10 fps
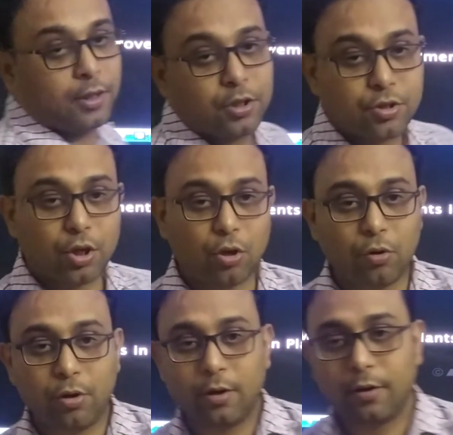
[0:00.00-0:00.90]

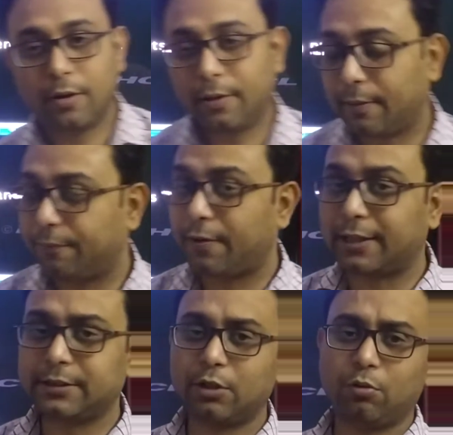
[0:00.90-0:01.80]
So
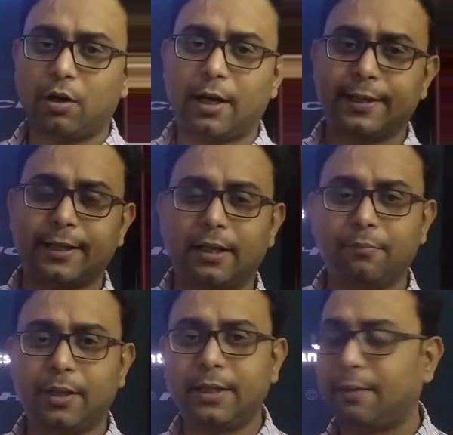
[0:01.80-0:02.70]
first you tell
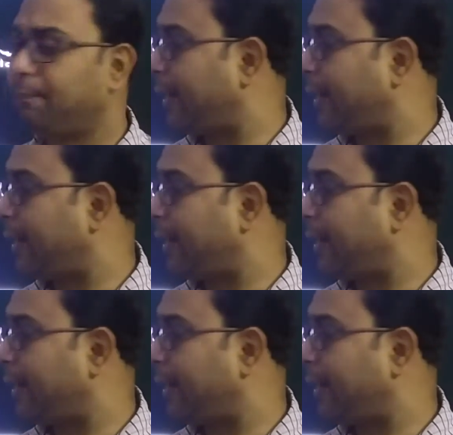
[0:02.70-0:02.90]
me the